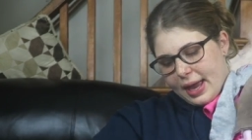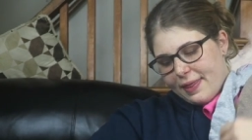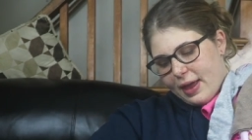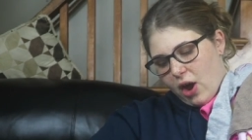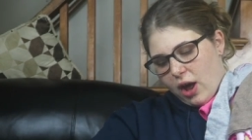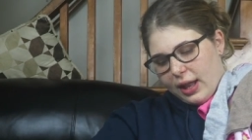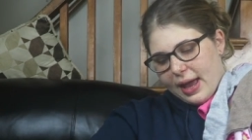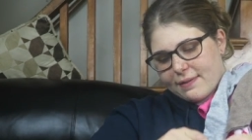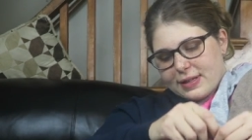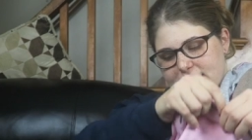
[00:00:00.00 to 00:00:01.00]
and they all
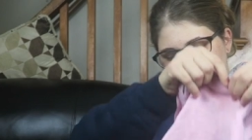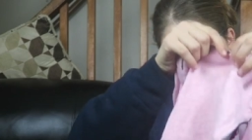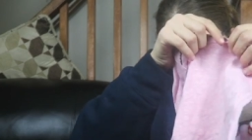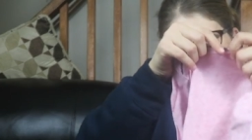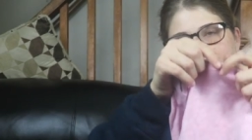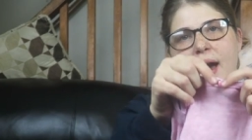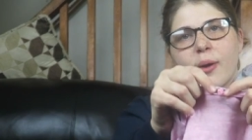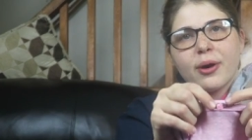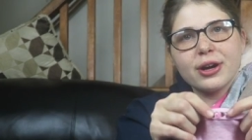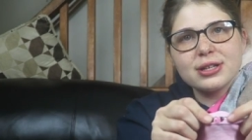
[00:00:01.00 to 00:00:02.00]
have these little
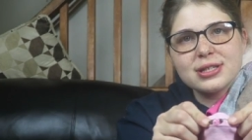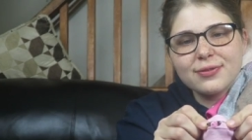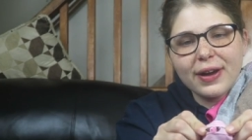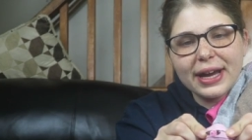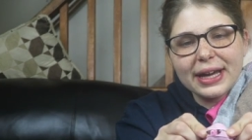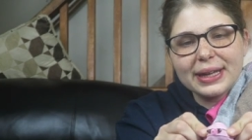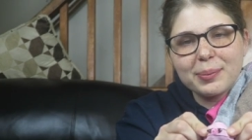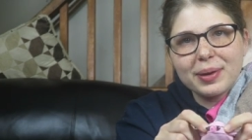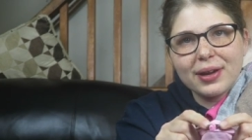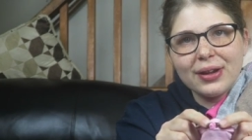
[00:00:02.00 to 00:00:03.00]
flowers right in the
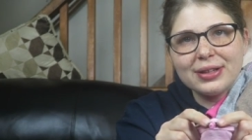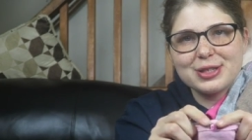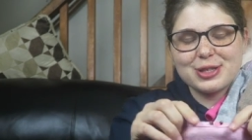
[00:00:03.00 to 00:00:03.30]
middle.